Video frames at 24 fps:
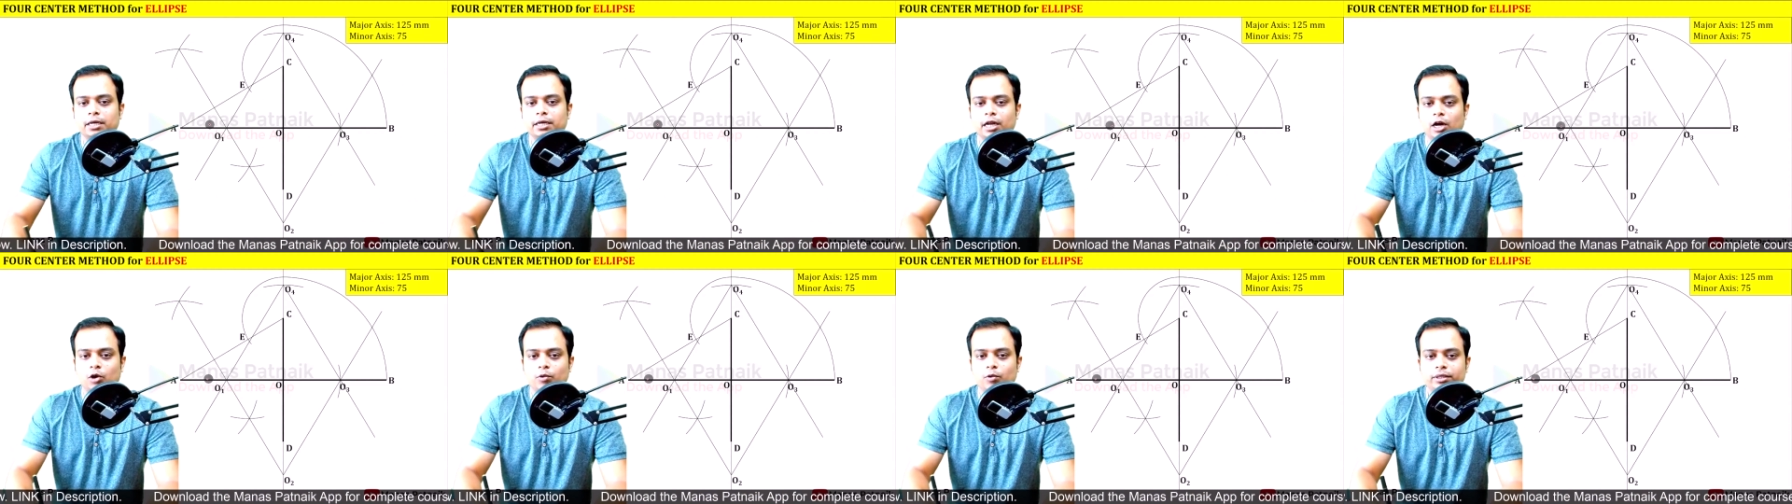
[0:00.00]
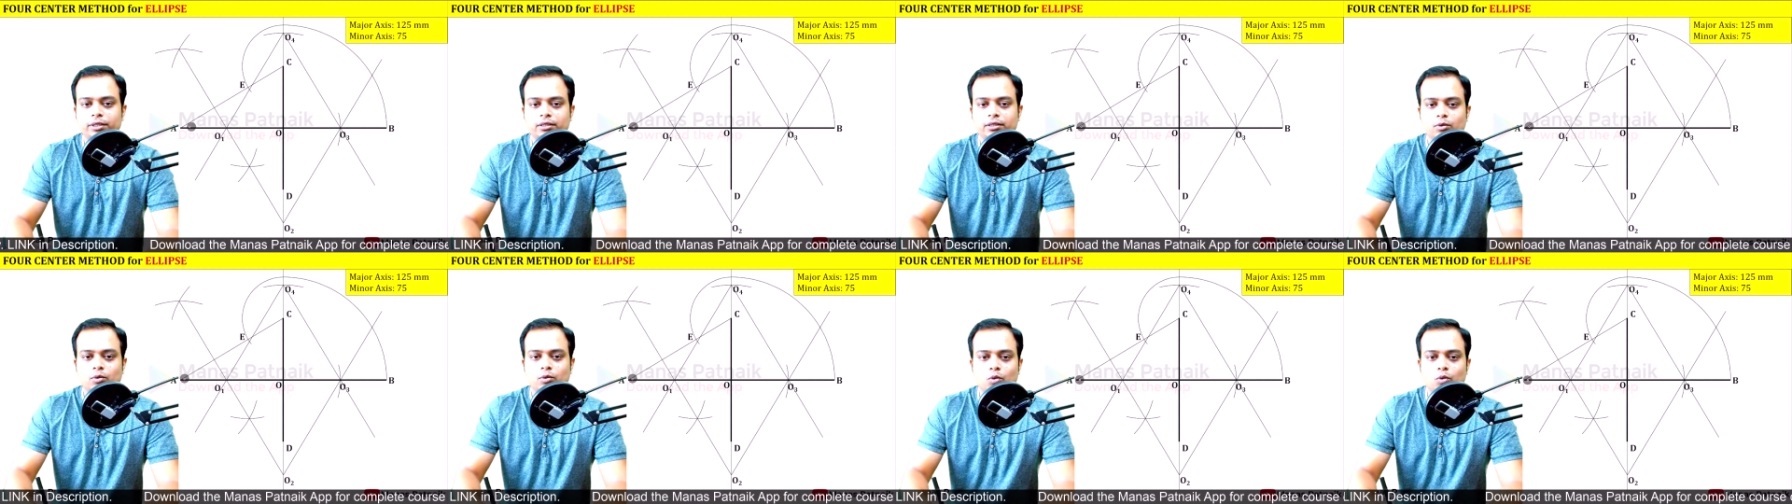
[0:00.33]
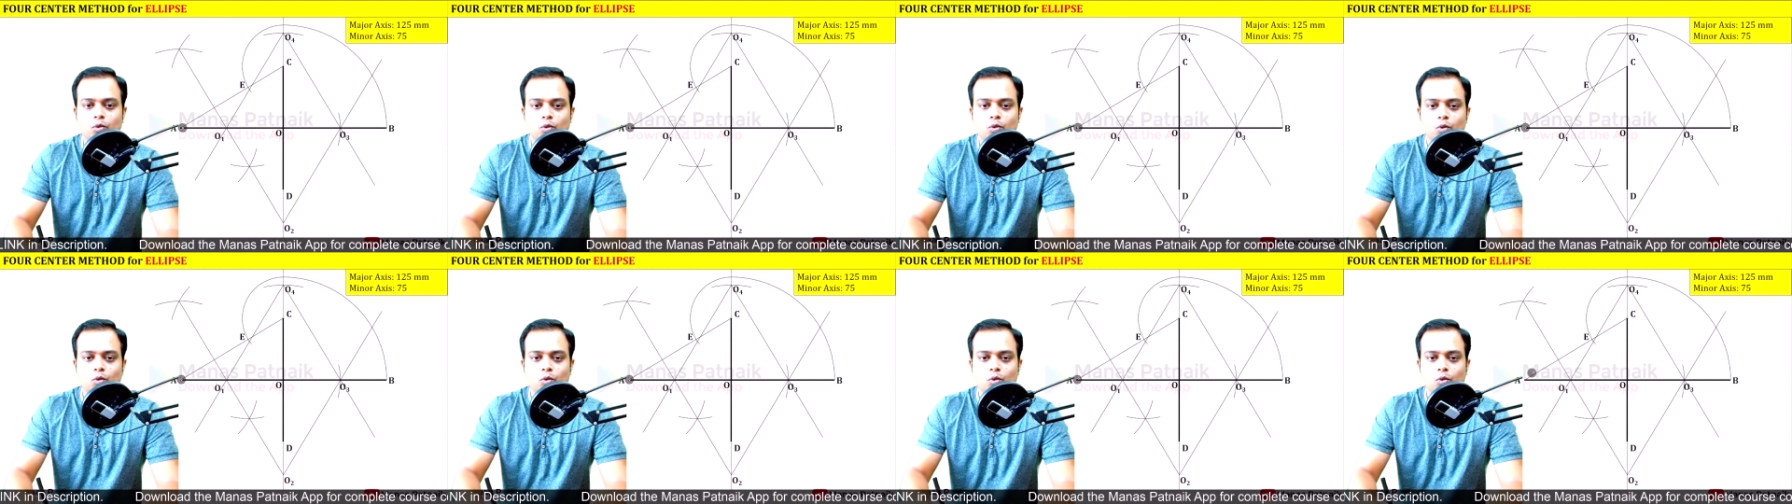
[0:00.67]
Now with
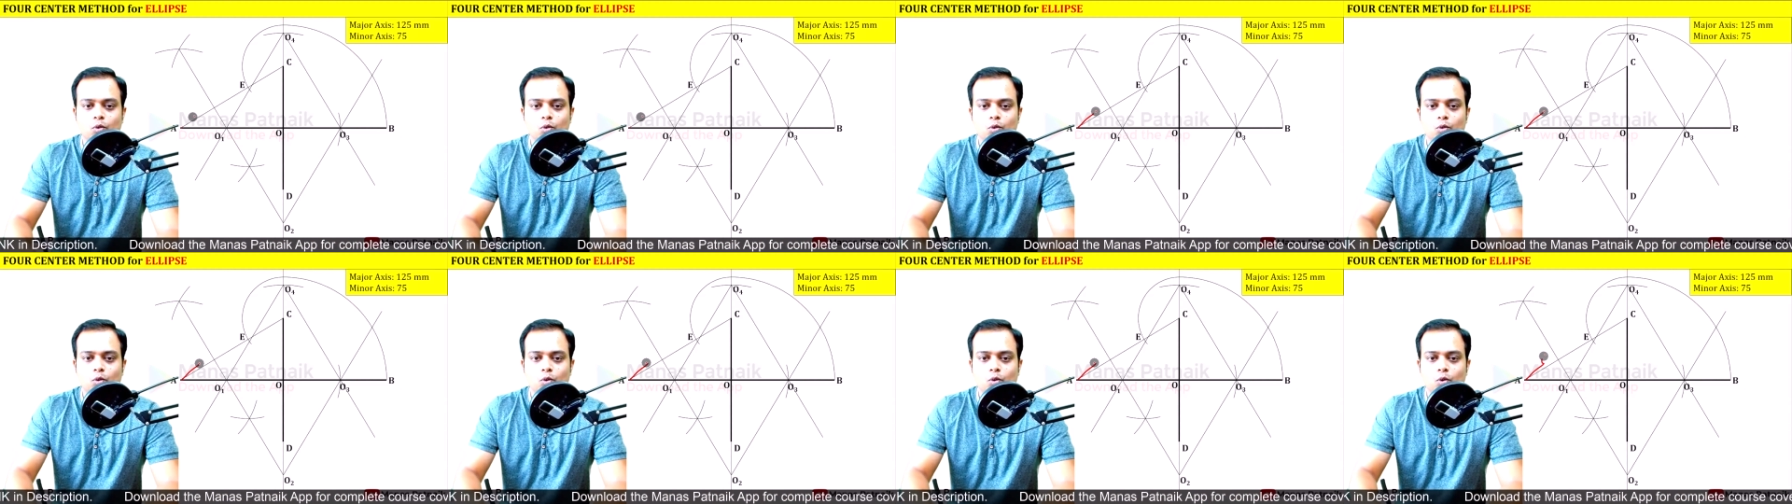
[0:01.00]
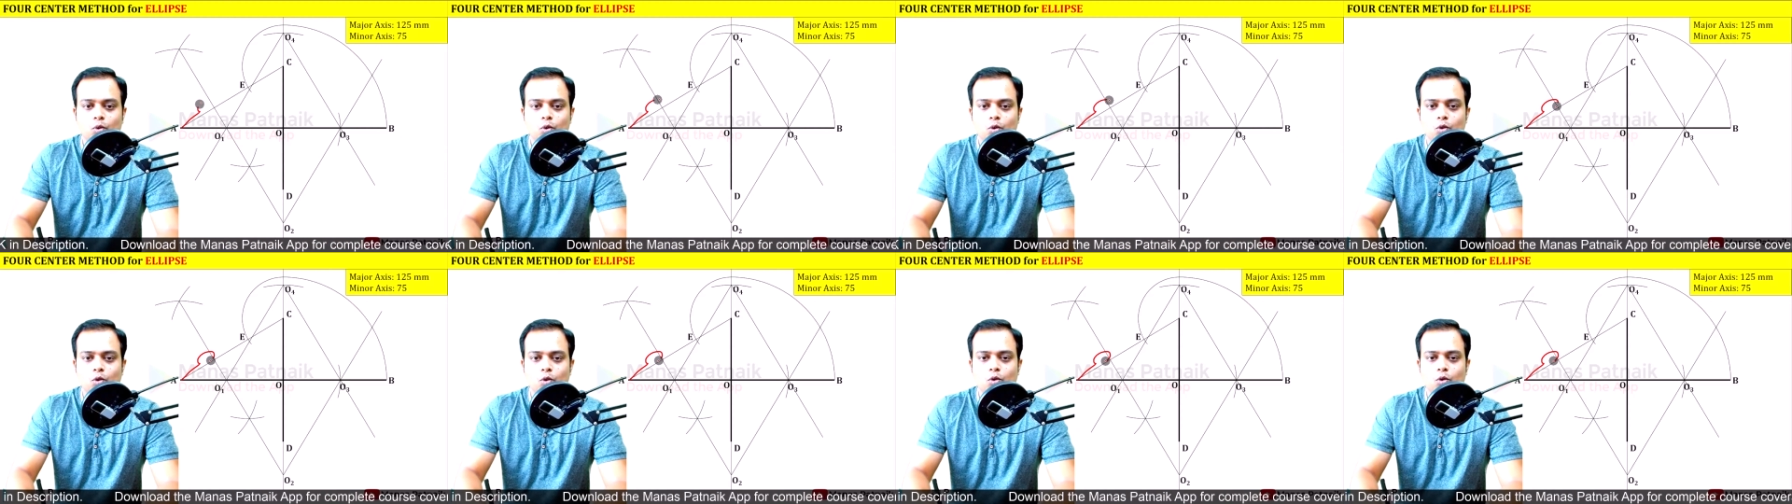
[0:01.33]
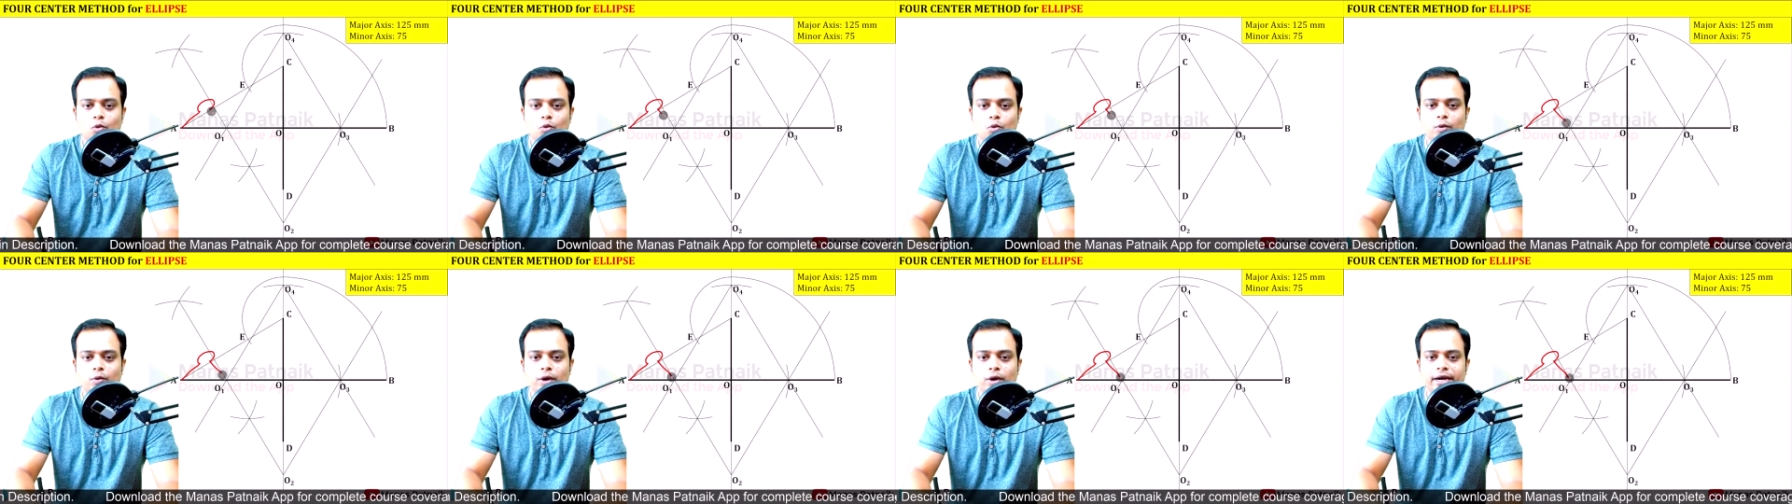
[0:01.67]

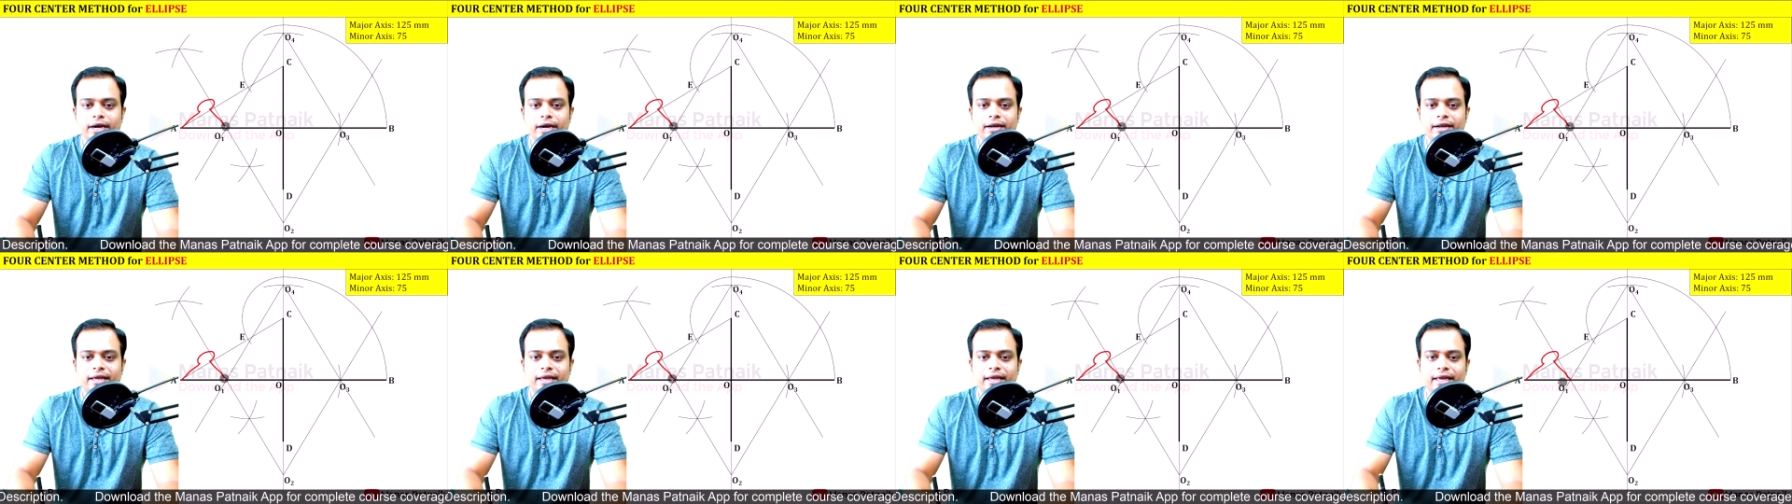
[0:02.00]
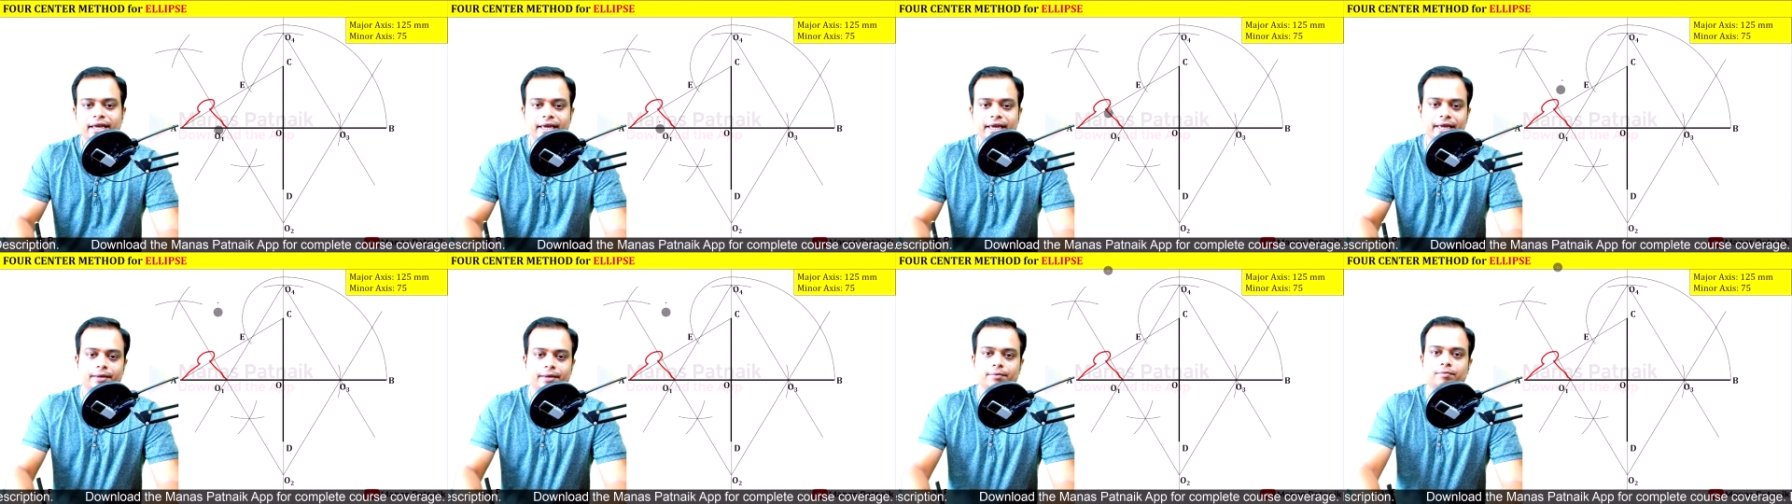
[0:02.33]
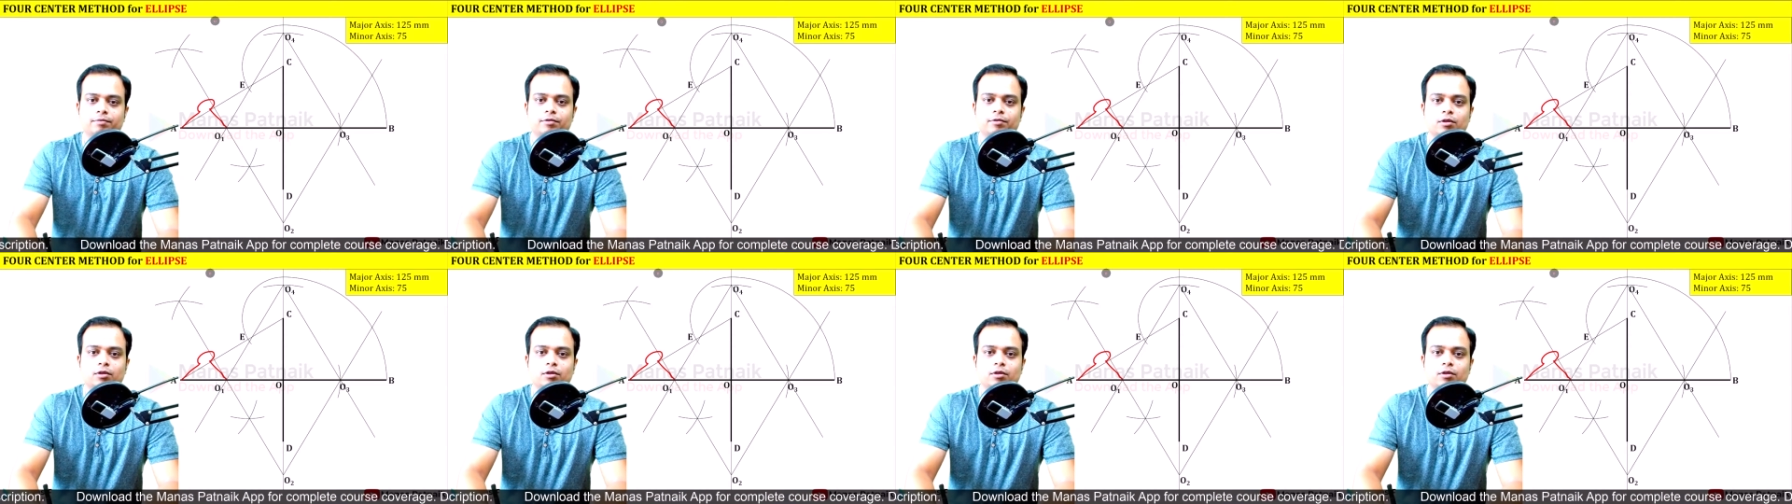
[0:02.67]
O1A,